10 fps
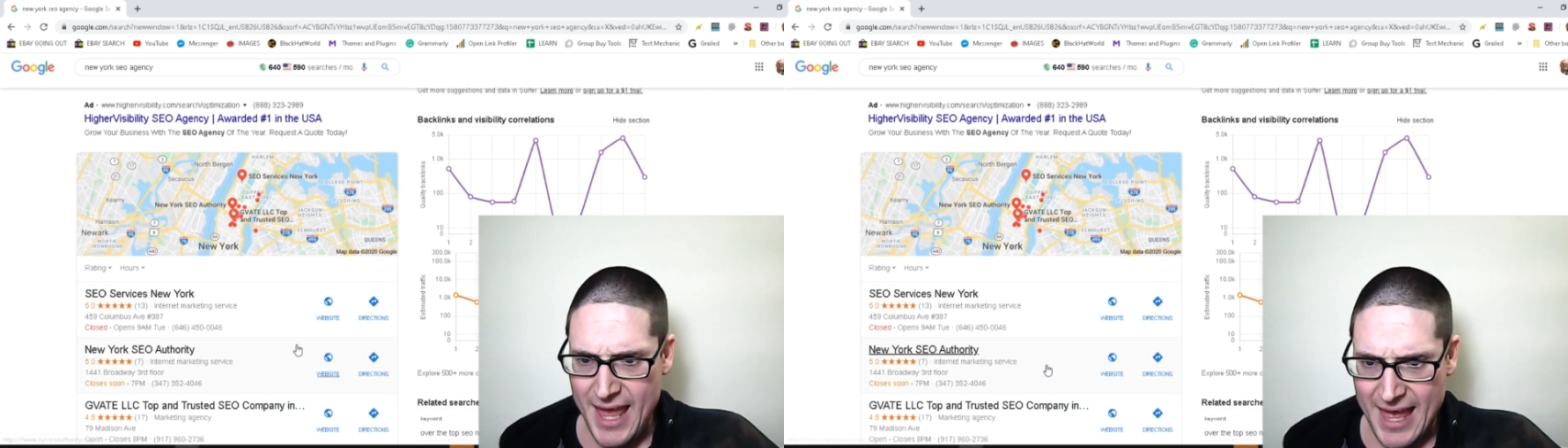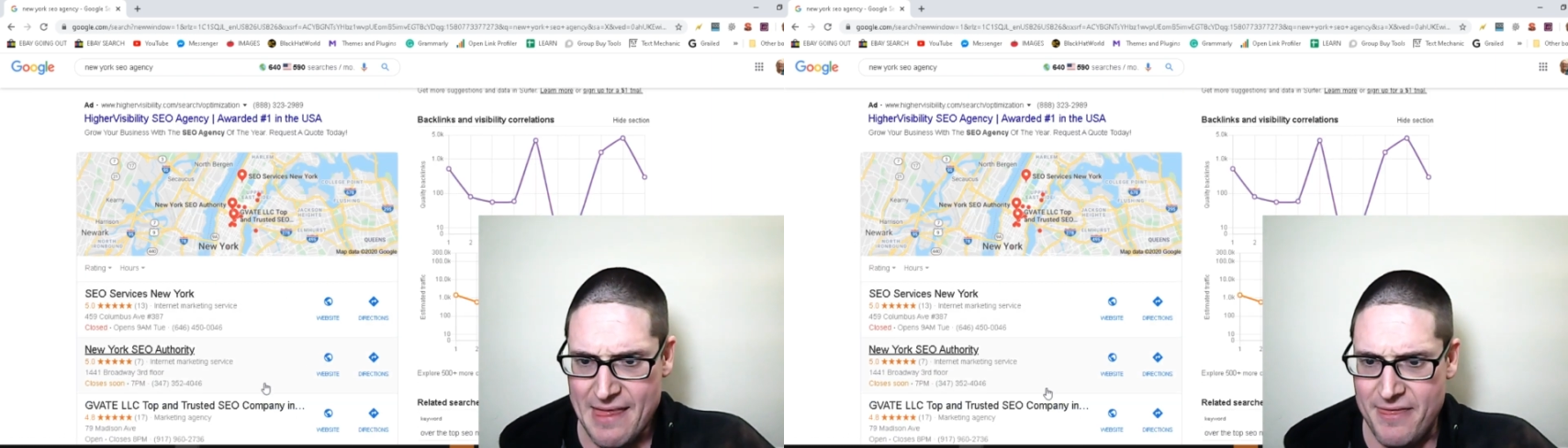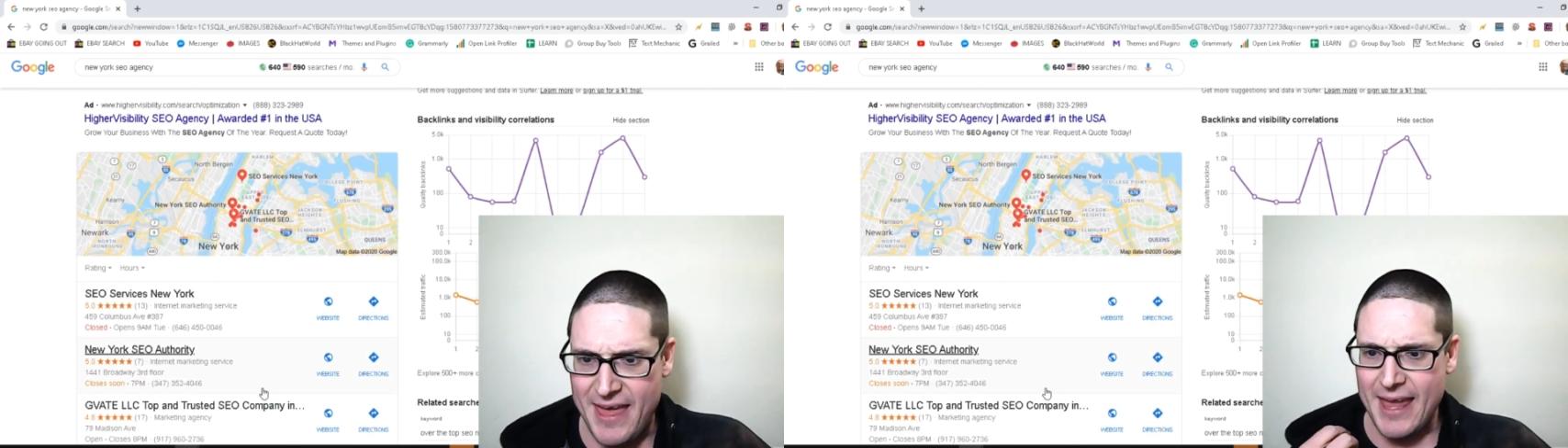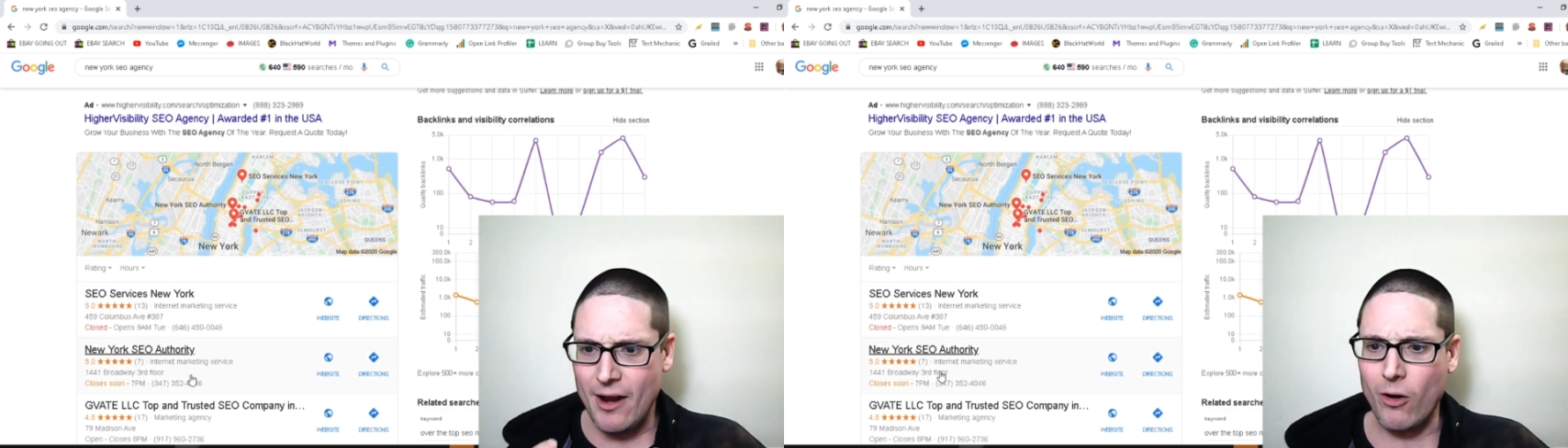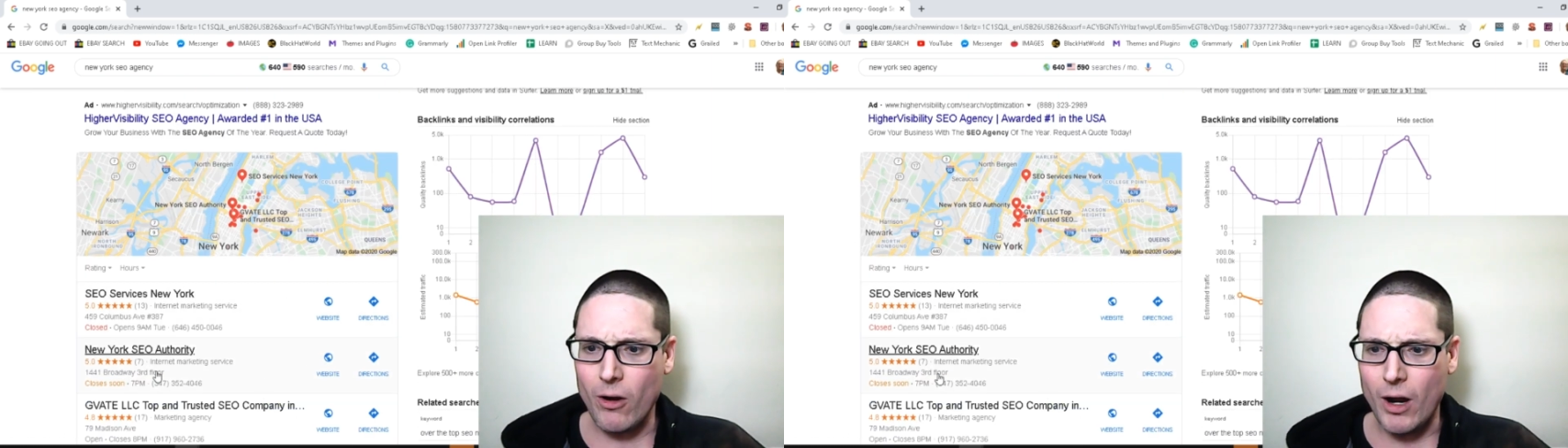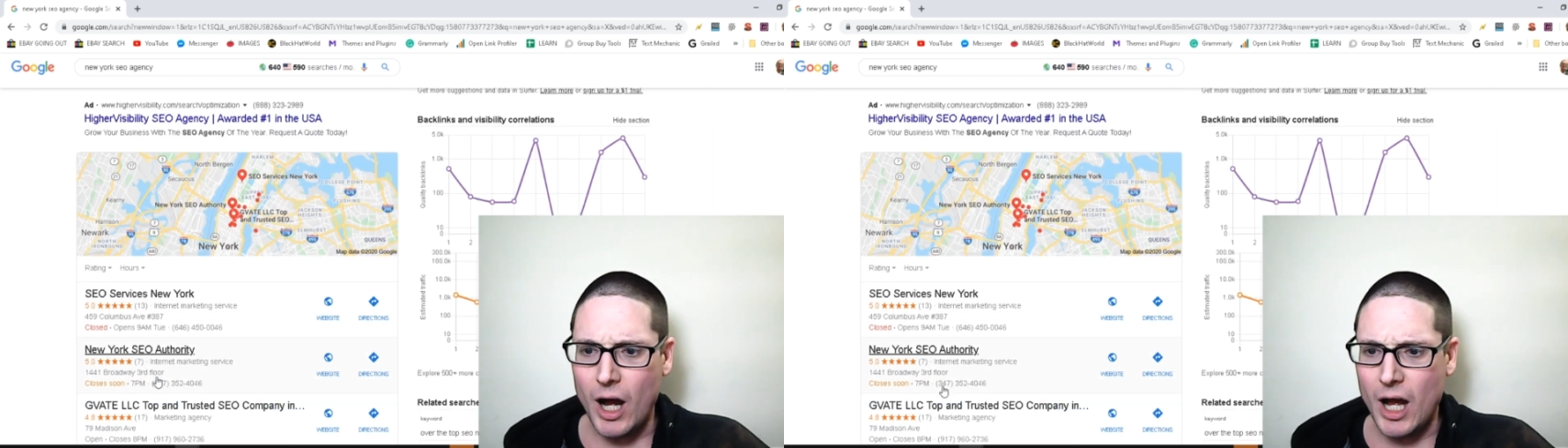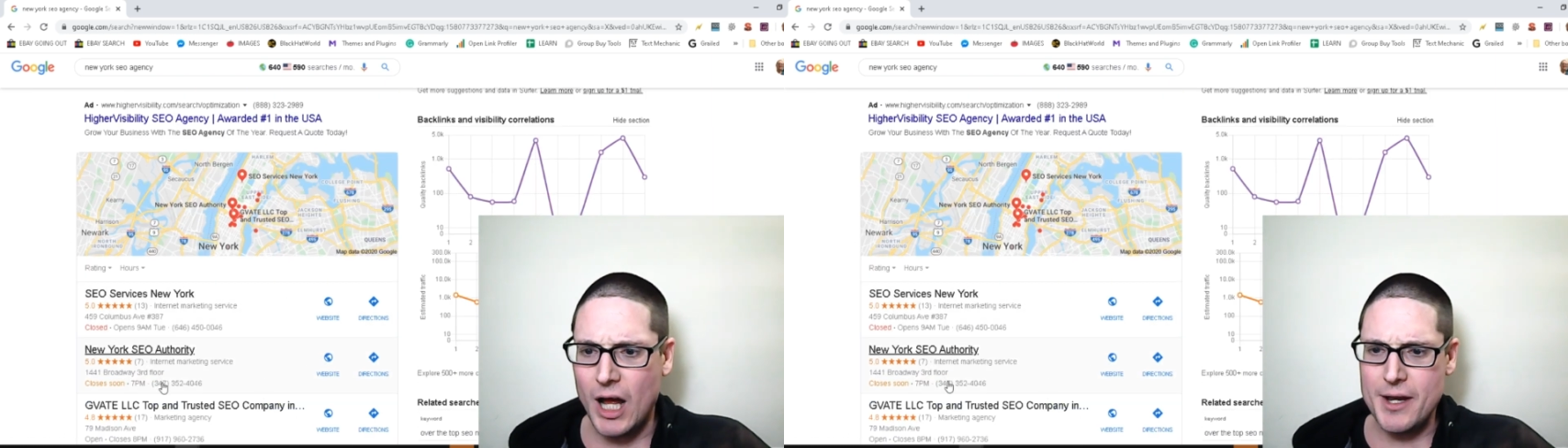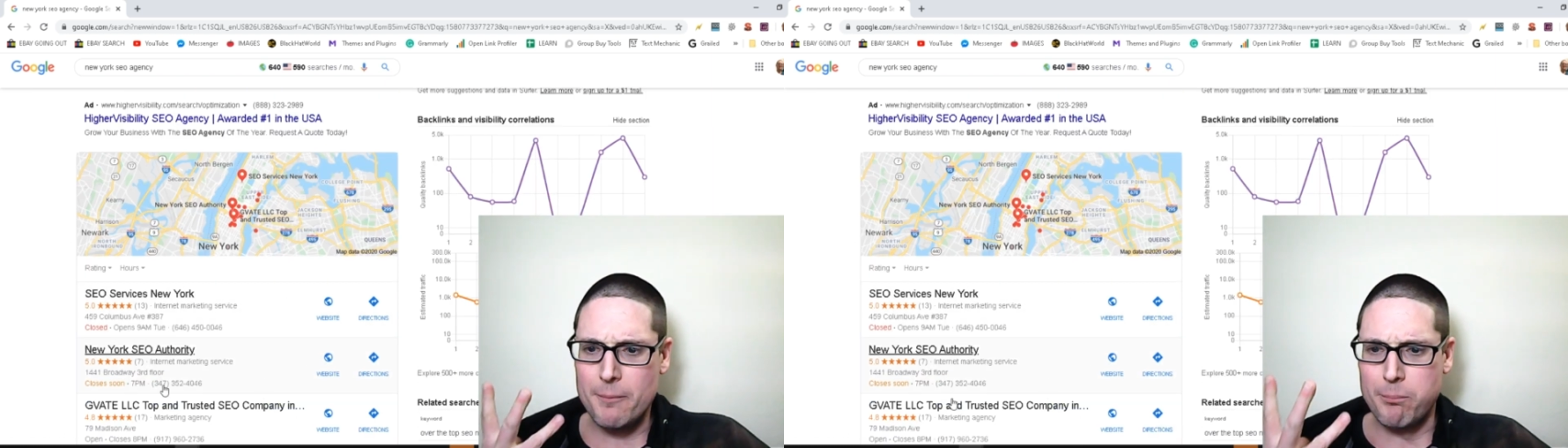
And they are on